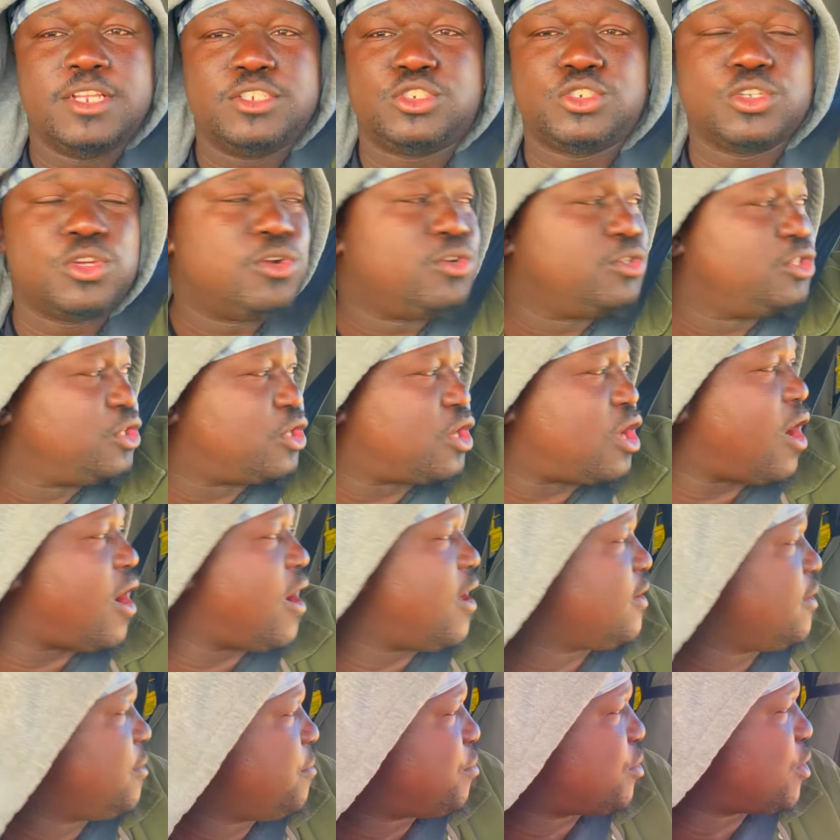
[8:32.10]
Jill, you're
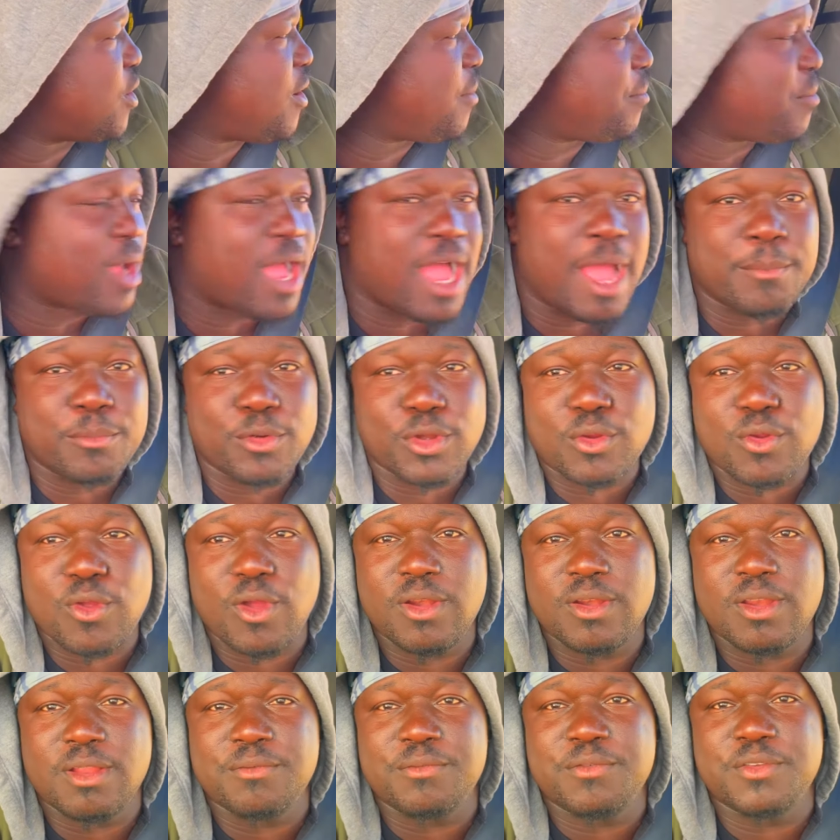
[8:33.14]
calling, bro, but I'm
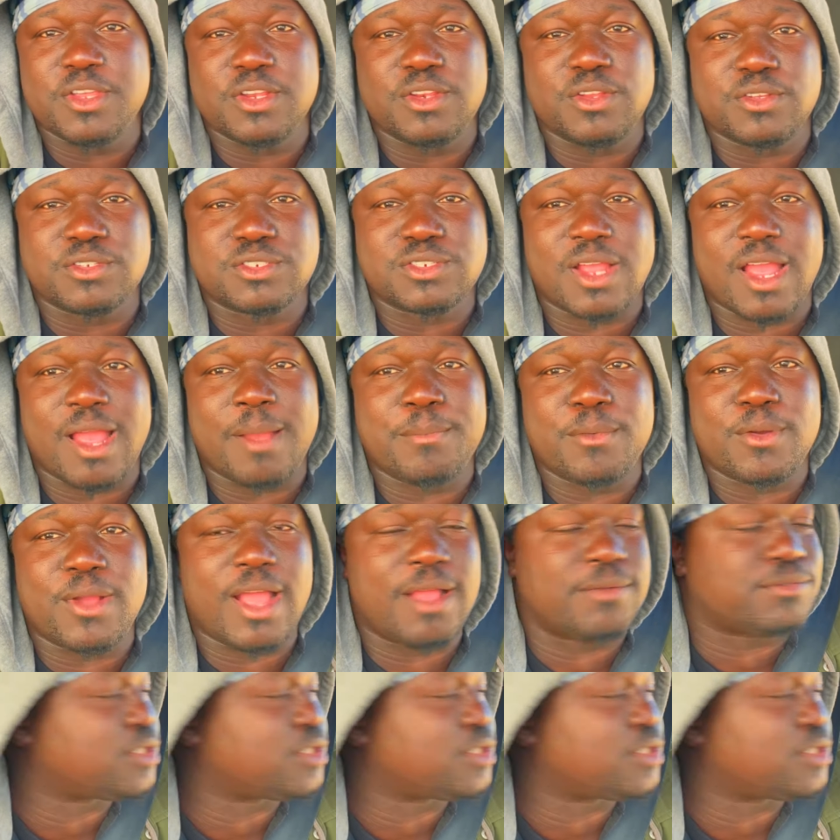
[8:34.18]
recording a video, so I'm gonna have